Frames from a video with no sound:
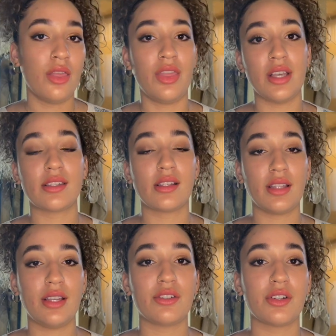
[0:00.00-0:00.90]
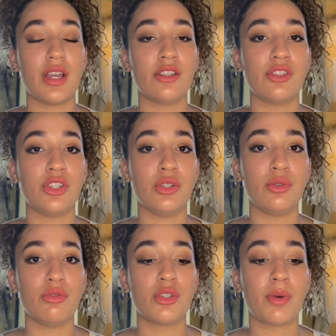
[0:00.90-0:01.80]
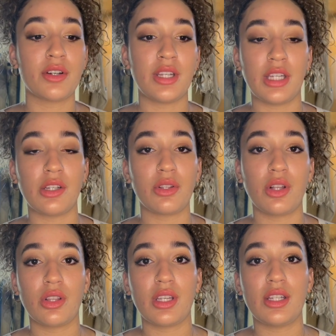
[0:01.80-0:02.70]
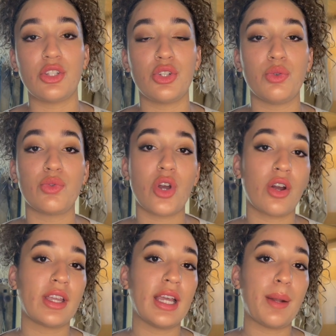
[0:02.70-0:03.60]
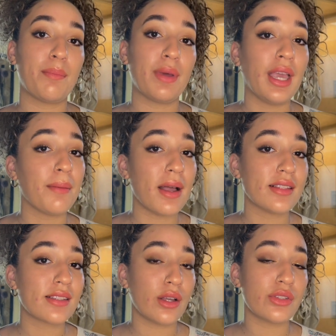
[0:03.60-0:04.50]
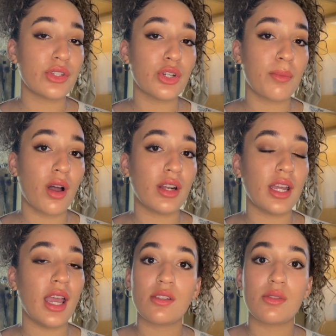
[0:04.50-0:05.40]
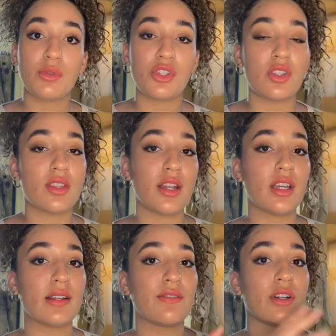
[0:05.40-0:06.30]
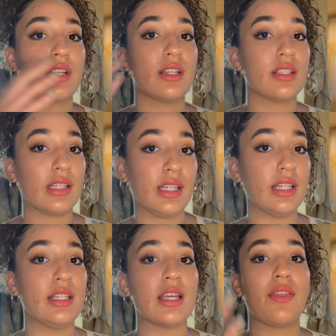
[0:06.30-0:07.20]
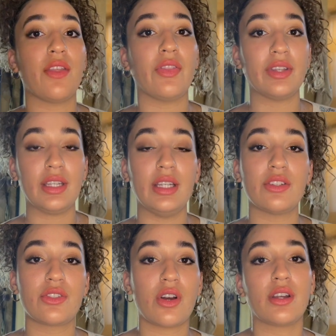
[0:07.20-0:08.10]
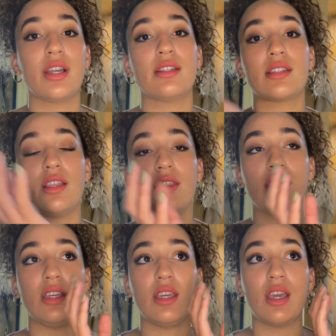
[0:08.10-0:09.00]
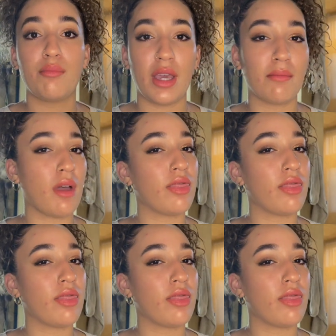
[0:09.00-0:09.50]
This laser is used particularly to target pigment cells in your body, which is then converted into heat, and then the heat targets the pigment